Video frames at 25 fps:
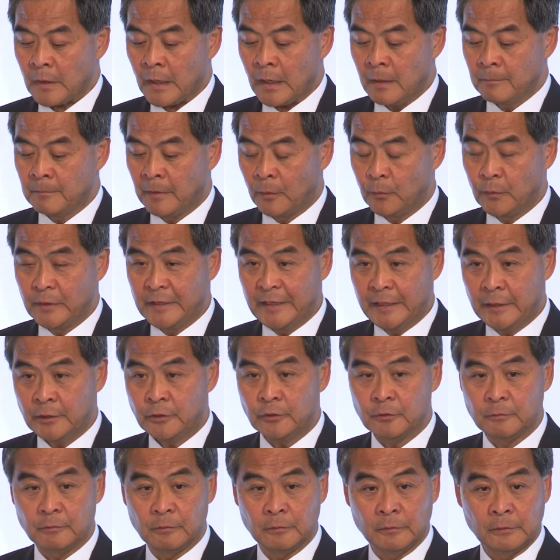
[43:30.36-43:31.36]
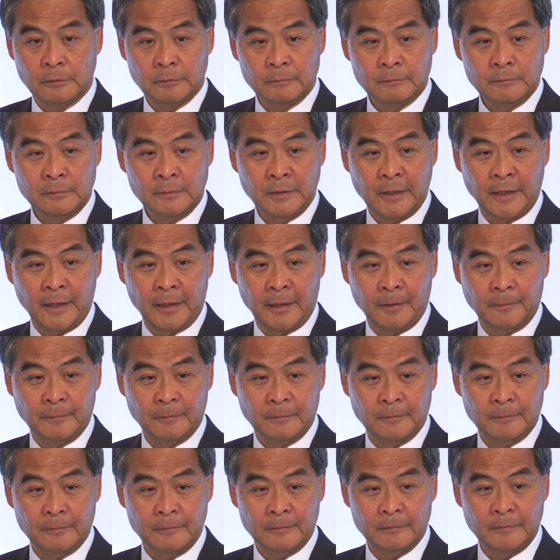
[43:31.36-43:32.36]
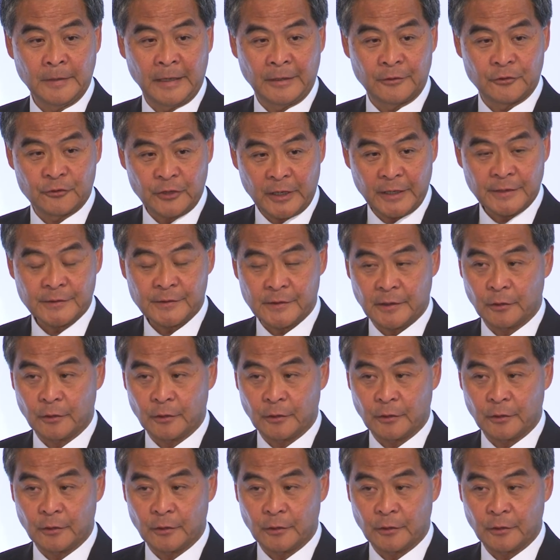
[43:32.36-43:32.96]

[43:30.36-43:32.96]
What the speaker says: But we need to address